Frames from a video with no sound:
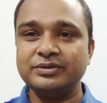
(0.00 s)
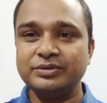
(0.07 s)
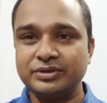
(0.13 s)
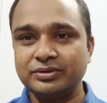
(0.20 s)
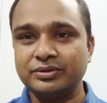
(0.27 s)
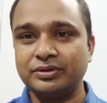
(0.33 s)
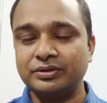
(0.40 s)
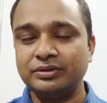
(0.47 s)
we
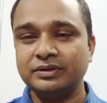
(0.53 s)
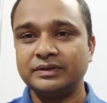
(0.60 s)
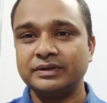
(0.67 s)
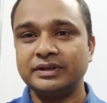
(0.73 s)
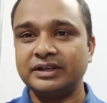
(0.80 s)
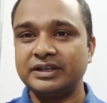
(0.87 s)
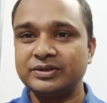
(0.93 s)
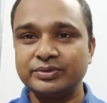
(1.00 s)
know
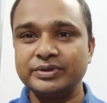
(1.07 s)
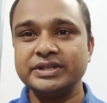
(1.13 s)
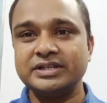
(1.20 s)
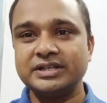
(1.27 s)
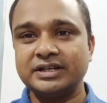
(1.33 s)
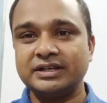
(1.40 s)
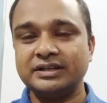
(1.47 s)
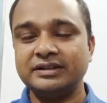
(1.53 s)
in
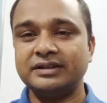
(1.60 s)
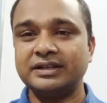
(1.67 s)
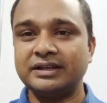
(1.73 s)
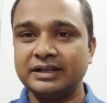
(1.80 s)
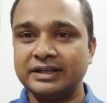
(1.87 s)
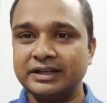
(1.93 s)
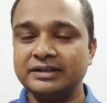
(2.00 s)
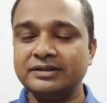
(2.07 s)
winter the
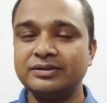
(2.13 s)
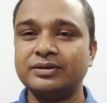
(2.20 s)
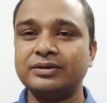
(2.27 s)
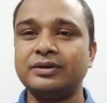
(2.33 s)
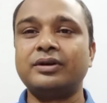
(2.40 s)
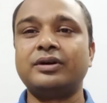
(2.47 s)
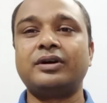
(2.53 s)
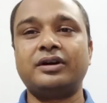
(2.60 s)
length
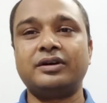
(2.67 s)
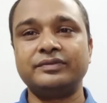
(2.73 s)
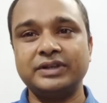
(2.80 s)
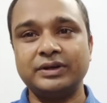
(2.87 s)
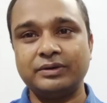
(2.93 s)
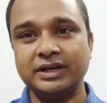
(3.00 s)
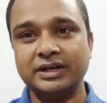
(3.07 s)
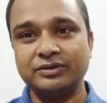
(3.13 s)
of the
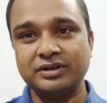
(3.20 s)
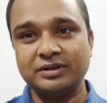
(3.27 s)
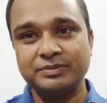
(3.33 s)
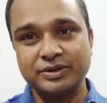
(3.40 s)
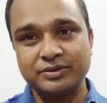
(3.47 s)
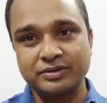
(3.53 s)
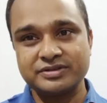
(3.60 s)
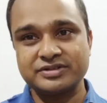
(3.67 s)
wire will be
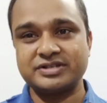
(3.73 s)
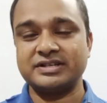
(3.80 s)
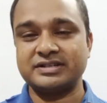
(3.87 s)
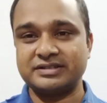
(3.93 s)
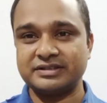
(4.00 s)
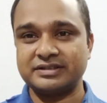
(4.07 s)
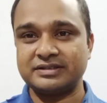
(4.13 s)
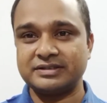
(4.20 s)

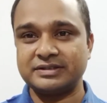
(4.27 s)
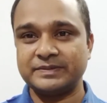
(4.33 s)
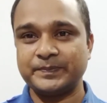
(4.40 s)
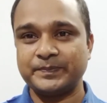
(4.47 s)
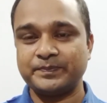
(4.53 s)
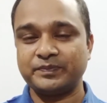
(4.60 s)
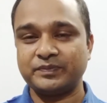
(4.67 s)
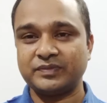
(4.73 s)
contracted,
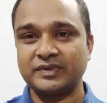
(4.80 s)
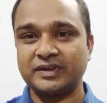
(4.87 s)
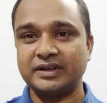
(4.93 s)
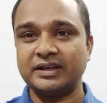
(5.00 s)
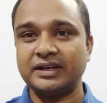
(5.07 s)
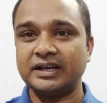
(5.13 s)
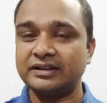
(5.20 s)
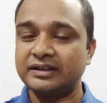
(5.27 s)

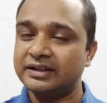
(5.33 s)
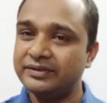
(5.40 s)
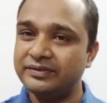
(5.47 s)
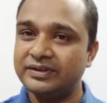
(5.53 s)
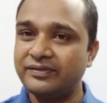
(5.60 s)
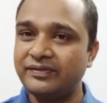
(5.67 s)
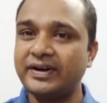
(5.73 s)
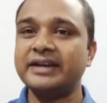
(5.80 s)
and if
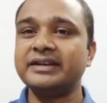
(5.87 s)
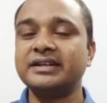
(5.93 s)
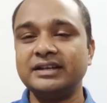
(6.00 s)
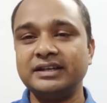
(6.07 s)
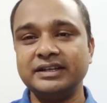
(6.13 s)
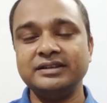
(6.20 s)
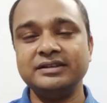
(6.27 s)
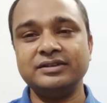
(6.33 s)
the final
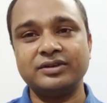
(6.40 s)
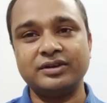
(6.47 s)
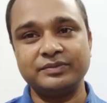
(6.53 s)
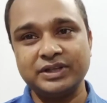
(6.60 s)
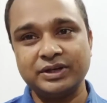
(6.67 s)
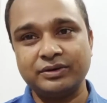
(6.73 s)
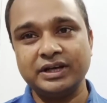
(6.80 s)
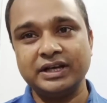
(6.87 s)
length of
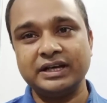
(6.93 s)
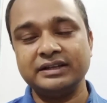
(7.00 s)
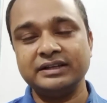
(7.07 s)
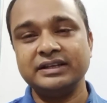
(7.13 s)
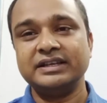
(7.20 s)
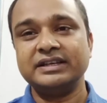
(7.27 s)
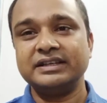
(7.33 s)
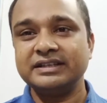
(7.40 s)
the
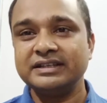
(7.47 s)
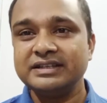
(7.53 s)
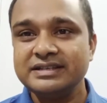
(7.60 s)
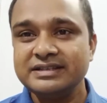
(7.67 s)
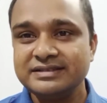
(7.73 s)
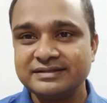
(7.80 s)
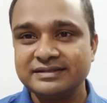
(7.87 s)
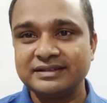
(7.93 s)
wire
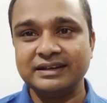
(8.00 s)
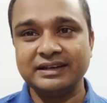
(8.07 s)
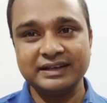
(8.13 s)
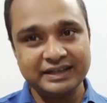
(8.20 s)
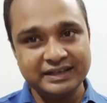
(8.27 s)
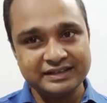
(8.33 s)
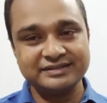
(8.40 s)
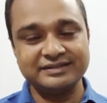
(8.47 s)
is
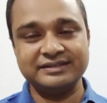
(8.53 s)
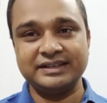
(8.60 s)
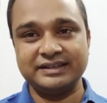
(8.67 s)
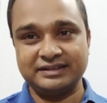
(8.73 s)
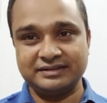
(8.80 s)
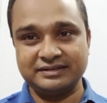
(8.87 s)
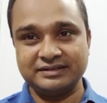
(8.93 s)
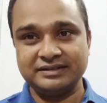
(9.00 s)
less
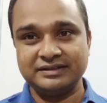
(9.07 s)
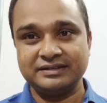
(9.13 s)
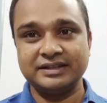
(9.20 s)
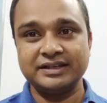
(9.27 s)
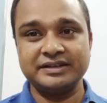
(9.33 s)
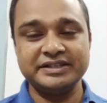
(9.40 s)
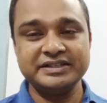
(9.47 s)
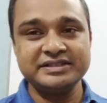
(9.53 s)
than
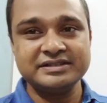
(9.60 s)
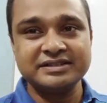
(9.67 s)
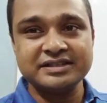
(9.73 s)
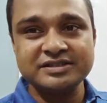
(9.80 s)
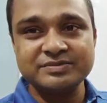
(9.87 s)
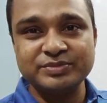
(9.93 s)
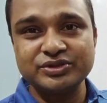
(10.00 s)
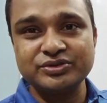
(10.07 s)
the
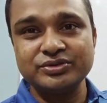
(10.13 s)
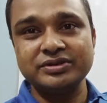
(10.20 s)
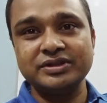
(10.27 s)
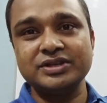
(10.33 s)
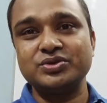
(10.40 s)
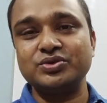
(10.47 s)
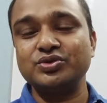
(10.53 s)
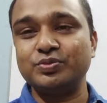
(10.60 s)
distance between the
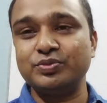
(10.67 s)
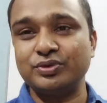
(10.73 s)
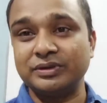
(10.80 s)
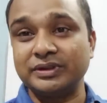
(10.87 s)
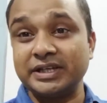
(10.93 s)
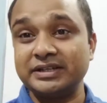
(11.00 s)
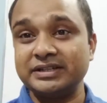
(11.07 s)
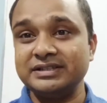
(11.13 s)
two poles,
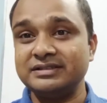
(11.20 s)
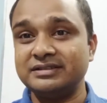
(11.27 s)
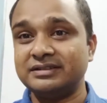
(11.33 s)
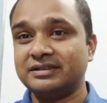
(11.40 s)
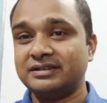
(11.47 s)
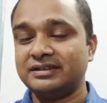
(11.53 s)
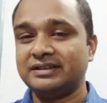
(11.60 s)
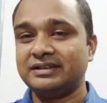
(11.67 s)
that is
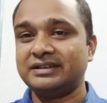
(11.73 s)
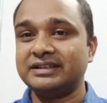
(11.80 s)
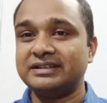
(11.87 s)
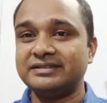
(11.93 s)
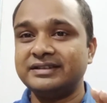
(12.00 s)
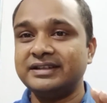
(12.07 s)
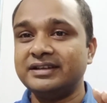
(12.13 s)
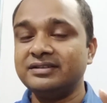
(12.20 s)

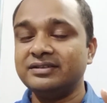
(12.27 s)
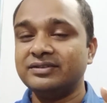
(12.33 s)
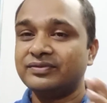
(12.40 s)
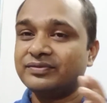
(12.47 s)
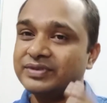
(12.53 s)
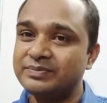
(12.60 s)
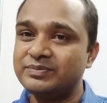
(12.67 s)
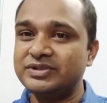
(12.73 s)
less than
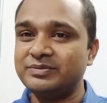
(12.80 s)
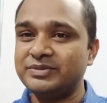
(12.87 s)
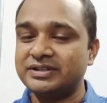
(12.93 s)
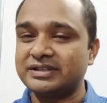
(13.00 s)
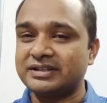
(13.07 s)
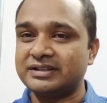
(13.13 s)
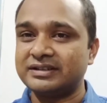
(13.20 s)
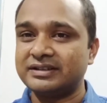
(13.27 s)
50
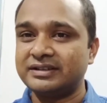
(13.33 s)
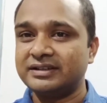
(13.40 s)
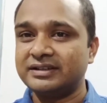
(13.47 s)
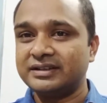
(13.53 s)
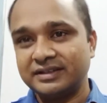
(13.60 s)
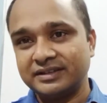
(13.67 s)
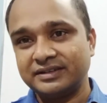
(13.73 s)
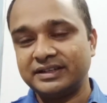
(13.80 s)
meter,
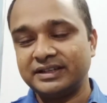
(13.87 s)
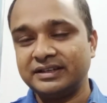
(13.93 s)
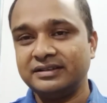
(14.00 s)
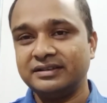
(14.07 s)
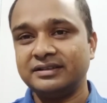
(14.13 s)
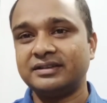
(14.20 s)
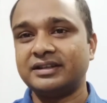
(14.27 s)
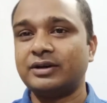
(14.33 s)

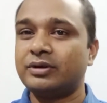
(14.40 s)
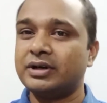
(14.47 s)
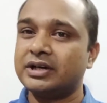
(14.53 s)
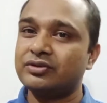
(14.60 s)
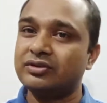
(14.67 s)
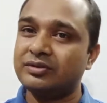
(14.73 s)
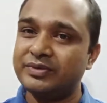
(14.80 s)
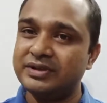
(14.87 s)
then the wire
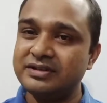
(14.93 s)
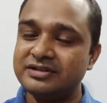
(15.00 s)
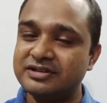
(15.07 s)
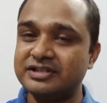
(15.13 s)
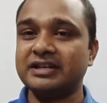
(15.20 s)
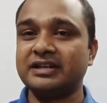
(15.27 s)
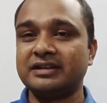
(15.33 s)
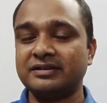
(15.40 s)
will be
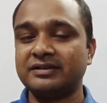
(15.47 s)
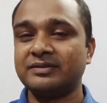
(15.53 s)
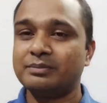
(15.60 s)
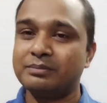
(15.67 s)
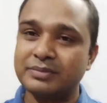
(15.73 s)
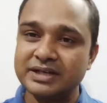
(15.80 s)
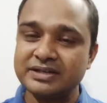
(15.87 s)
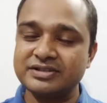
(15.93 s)
tear.
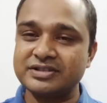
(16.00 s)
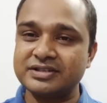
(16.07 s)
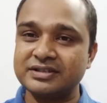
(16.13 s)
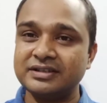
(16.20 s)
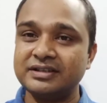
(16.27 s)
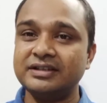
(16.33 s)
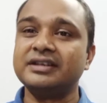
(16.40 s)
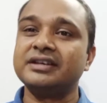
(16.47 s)
But
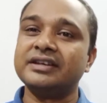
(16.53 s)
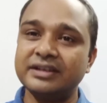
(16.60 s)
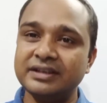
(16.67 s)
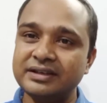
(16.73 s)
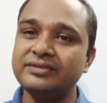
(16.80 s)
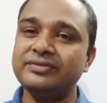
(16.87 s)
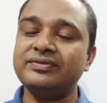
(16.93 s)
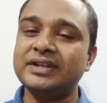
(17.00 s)

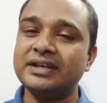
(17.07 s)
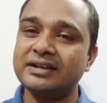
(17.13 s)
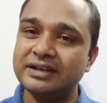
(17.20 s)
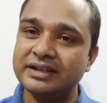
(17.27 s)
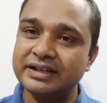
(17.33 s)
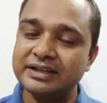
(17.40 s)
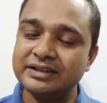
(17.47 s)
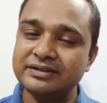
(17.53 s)
if the
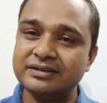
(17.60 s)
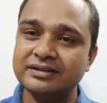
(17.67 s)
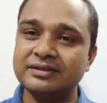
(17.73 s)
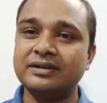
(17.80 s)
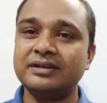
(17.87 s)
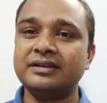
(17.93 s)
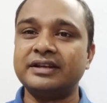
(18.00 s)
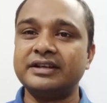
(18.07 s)
length,
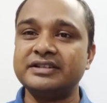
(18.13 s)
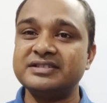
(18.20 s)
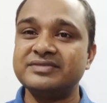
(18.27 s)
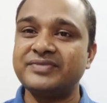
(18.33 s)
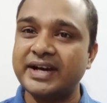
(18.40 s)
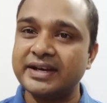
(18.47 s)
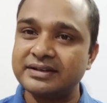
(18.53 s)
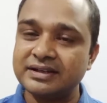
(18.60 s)
that is
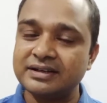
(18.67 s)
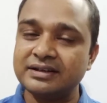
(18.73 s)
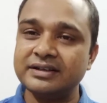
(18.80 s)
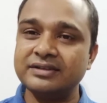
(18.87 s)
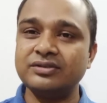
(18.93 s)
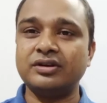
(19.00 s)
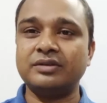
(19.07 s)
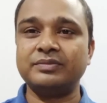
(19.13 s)
final
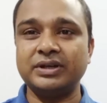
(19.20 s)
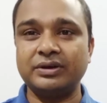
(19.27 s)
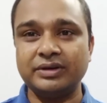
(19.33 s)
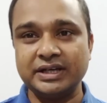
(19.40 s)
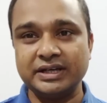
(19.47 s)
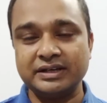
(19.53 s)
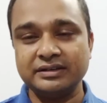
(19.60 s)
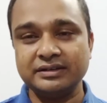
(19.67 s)
length of the
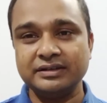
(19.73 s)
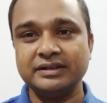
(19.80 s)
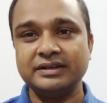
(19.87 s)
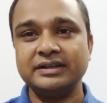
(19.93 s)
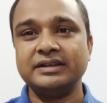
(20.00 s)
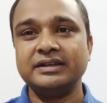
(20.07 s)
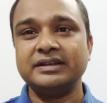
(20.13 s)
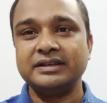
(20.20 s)
wire,
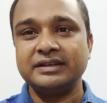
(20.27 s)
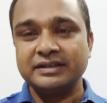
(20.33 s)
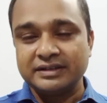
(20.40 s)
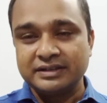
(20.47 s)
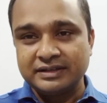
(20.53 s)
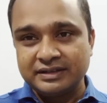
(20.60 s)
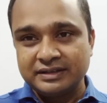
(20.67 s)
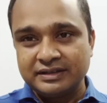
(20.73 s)

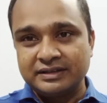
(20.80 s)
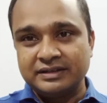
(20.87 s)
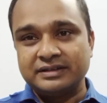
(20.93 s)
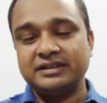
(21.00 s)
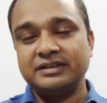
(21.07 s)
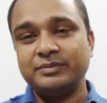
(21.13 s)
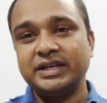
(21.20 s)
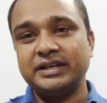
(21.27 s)

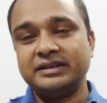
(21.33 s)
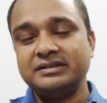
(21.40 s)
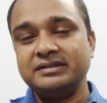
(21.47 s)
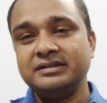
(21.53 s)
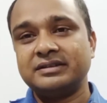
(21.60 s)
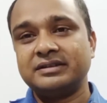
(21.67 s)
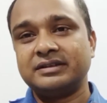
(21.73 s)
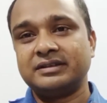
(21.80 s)
remain